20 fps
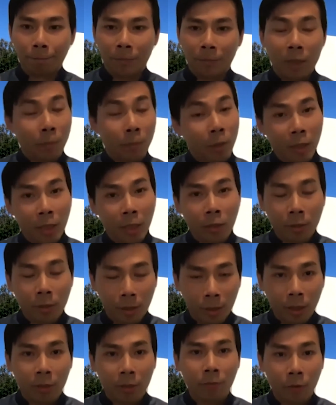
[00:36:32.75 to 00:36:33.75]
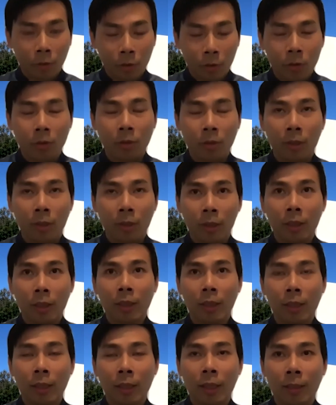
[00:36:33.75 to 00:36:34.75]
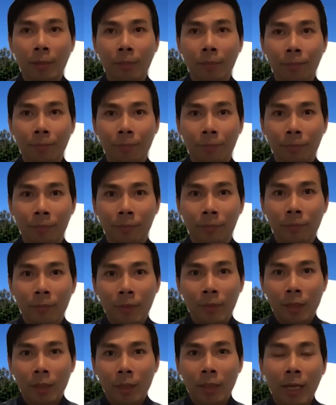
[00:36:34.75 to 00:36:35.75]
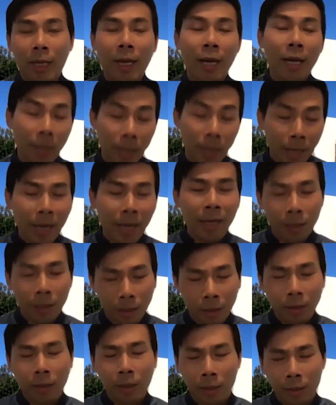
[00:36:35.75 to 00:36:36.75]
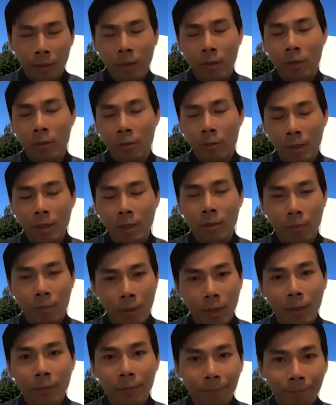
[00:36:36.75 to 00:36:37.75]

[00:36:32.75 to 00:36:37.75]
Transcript: Communication skill for sure. And analytic skills as well.